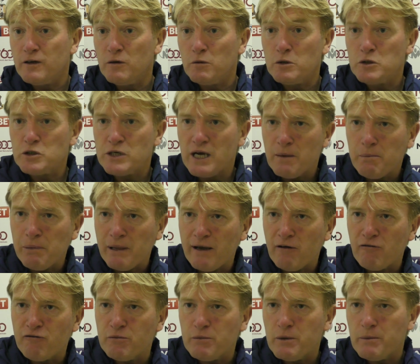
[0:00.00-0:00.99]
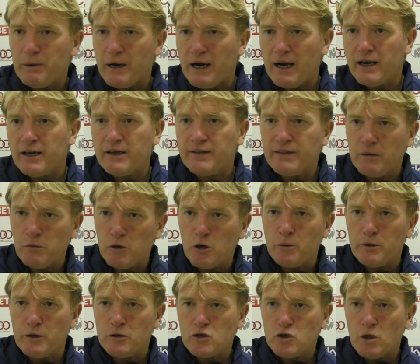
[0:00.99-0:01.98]
You know, we were trying to play out from the back and they were
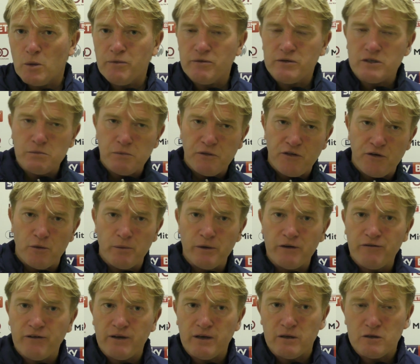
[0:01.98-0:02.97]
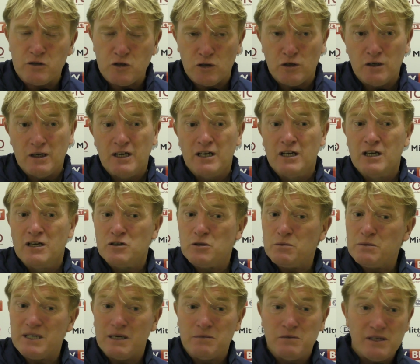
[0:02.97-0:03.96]
coming on top of us through midfield. So
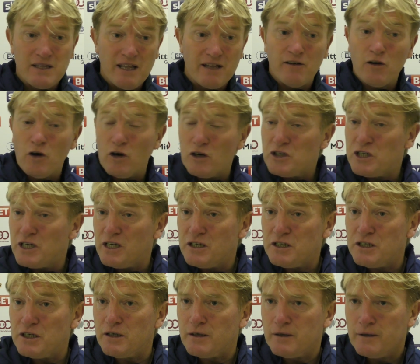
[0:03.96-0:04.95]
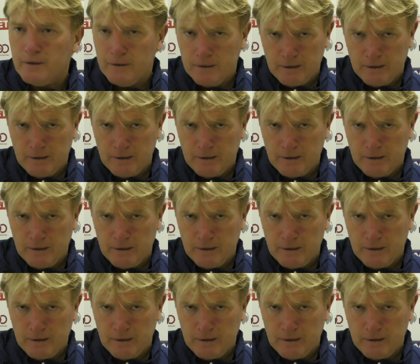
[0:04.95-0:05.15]
sometimes you've got to change your